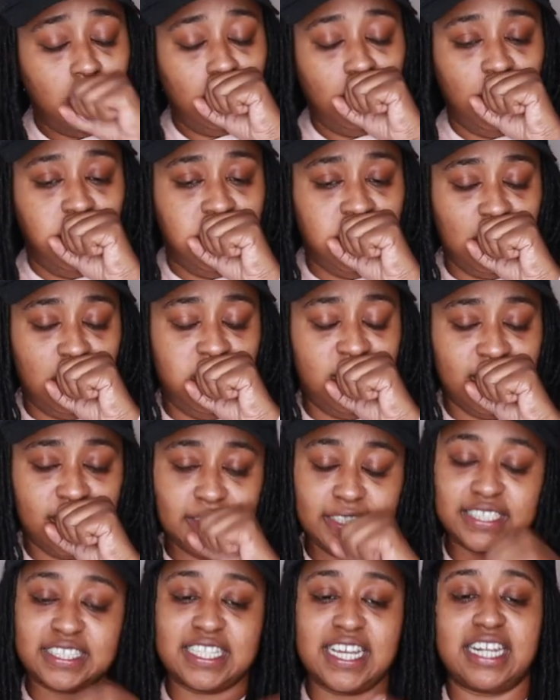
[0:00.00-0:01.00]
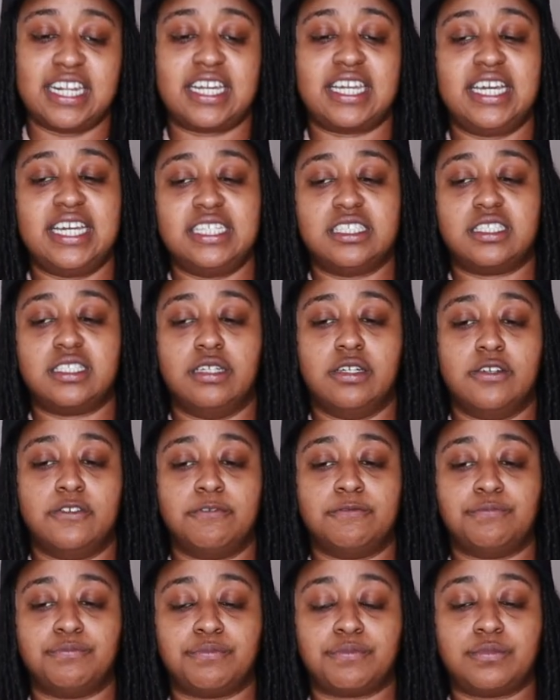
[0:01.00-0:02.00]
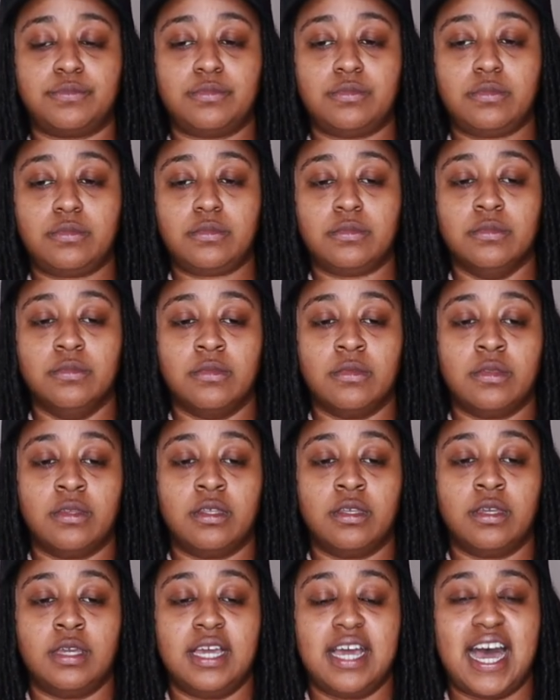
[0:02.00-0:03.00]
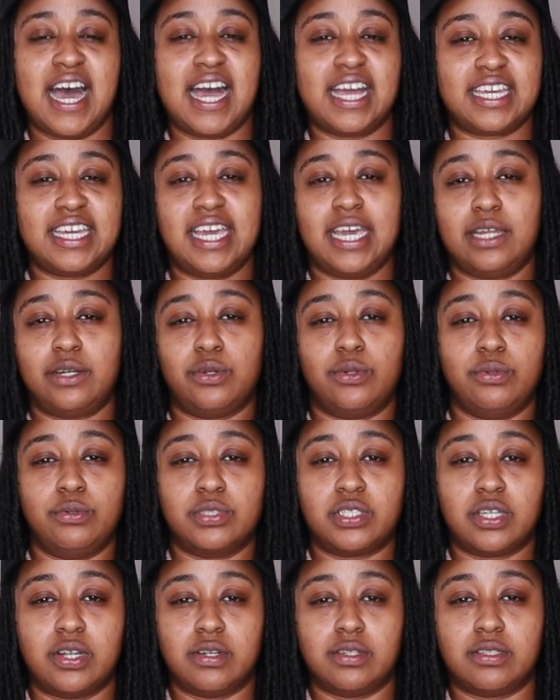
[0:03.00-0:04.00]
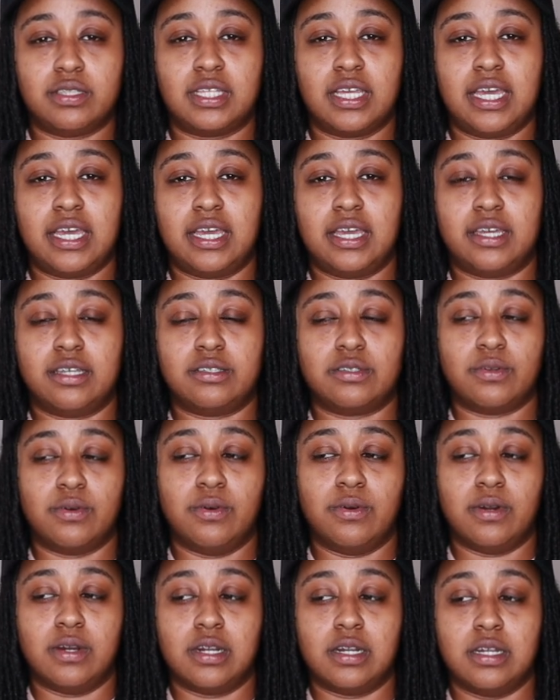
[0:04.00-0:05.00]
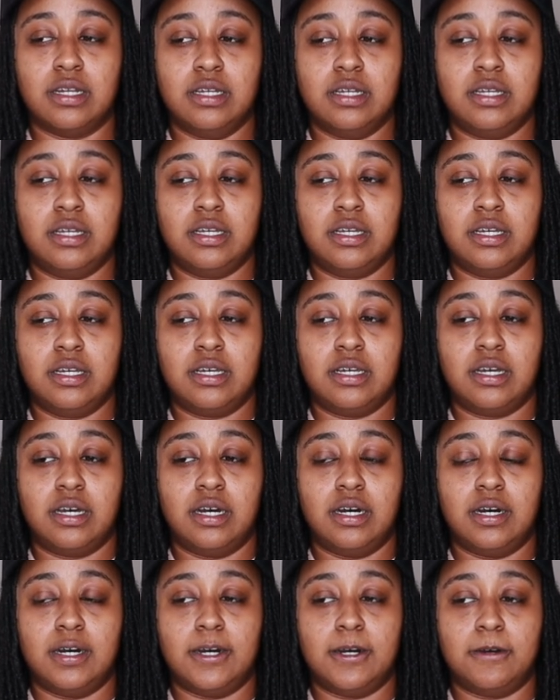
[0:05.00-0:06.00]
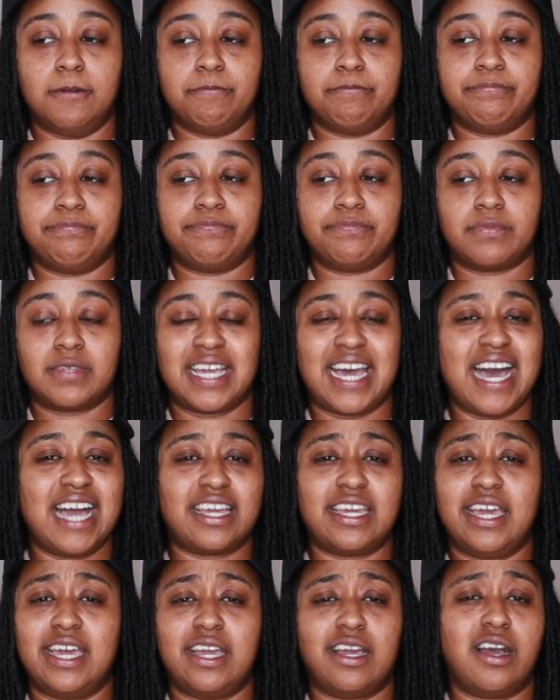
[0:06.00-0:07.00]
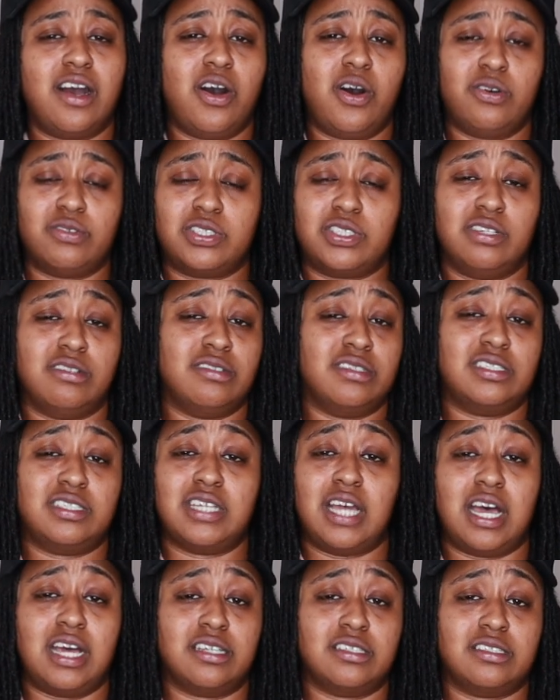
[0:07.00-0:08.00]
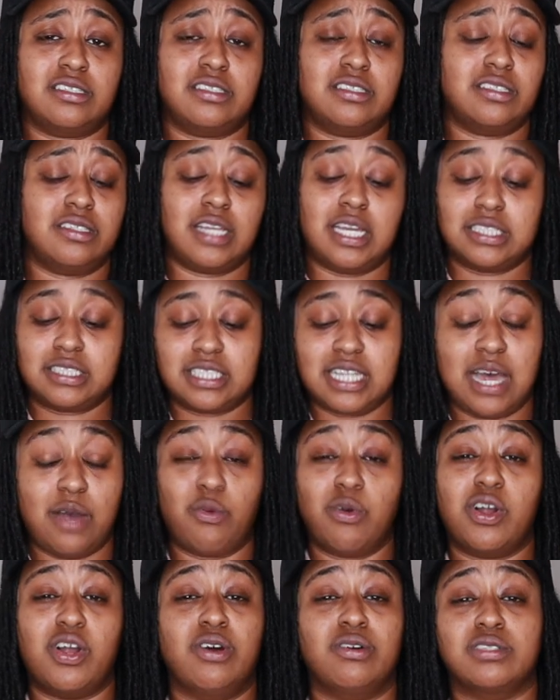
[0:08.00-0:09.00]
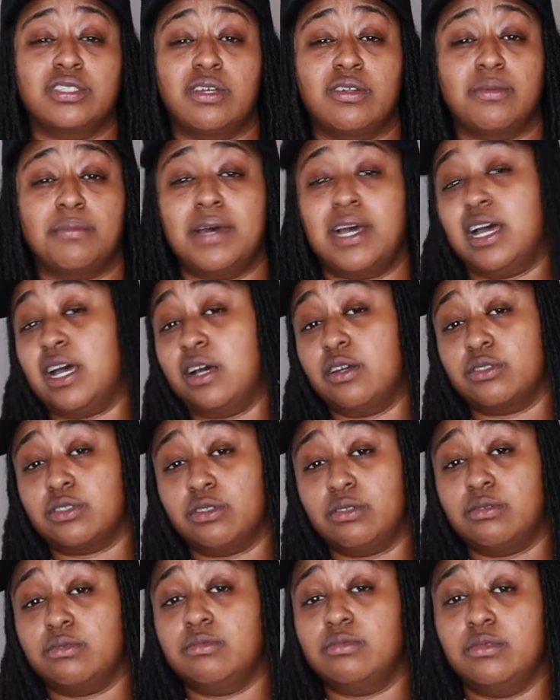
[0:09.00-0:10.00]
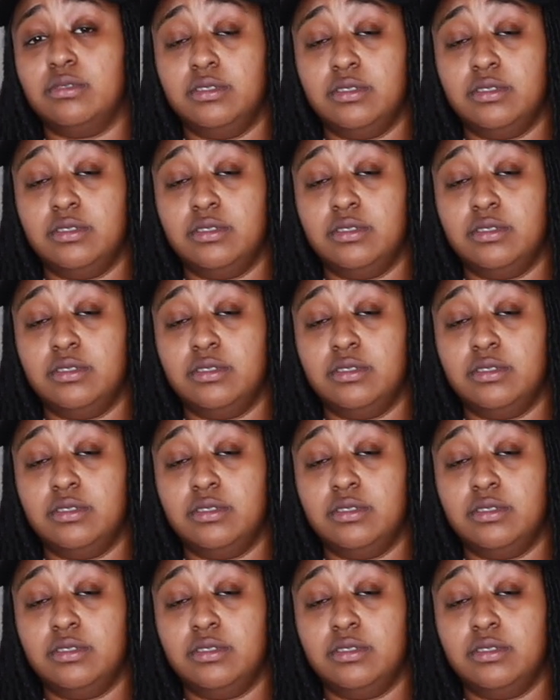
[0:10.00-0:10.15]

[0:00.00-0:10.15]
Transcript: it's not a case of I can't do certain things or um, I can't call certain shots. That's not what goes on in my household